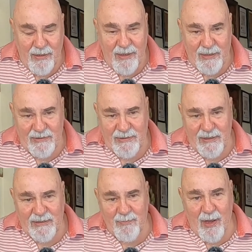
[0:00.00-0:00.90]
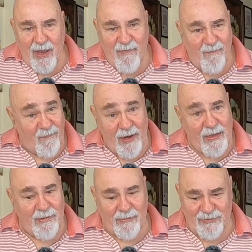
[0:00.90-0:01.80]
This is my
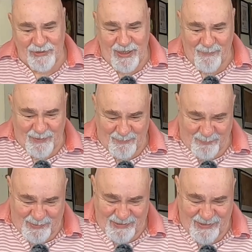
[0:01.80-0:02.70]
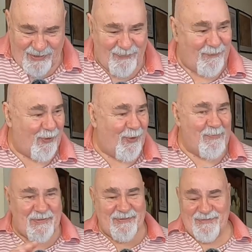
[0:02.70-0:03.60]
final German beer
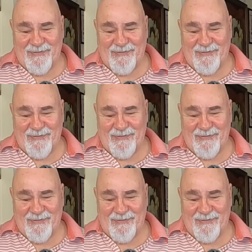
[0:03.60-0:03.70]
from,